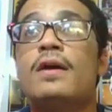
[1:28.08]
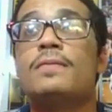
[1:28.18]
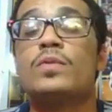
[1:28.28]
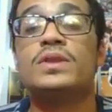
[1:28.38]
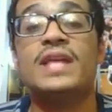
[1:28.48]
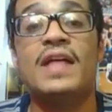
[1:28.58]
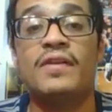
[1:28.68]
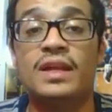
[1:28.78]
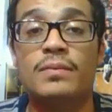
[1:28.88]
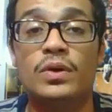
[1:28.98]
with the
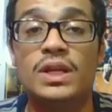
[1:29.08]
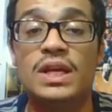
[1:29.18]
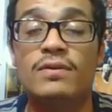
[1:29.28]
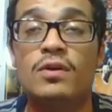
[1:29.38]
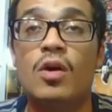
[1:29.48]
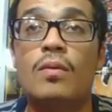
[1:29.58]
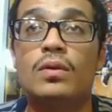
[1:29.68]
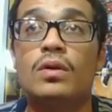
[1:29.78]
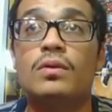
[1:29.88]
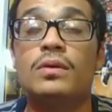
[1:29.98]
athletic ability of a Karl
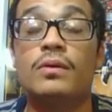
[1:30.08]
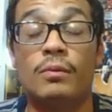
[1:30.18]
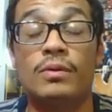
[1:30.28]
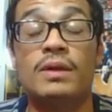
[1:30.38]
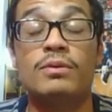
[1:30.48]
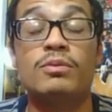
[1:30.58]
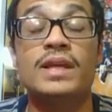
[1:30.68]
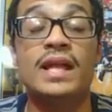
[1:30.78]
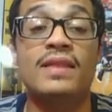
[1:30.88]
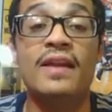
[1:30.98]
Malone, with
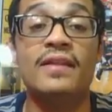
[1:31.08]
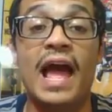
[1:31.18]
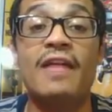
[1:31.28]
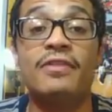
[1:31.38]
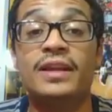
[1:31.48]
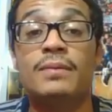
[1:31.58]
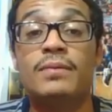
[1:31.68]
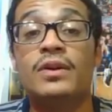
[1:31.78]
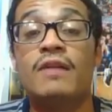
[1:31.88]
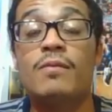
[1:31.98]
the athletic
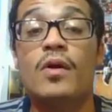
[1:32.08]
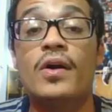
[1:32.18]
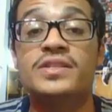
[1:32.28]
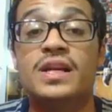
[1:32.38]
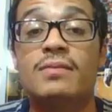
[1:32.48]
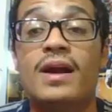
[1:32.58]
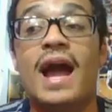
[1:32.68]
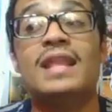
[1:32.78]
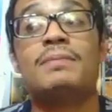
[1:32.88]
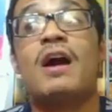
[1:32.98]
ability of Amare Stoudemeire
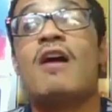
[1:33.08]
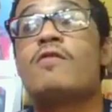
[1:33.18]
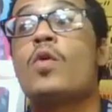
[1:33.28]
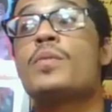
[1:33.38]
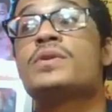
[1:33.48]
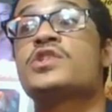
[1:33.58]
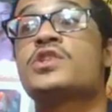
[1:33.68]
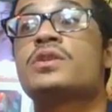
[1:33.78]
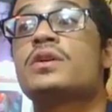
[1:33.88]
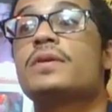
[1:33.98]
at the power forward
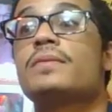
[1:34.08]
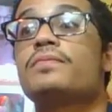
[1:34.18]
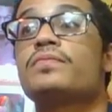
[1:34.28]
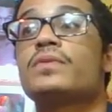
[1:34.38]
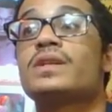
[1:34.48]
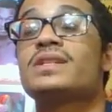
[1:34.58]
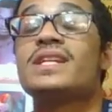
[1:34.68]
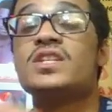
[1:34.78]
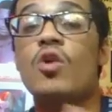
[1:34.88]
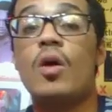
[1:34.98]
position
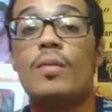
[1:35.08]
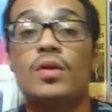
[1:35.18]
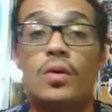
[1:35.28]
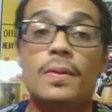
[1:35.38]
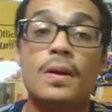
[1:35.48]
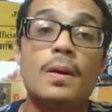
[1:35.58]
since Karl Malone.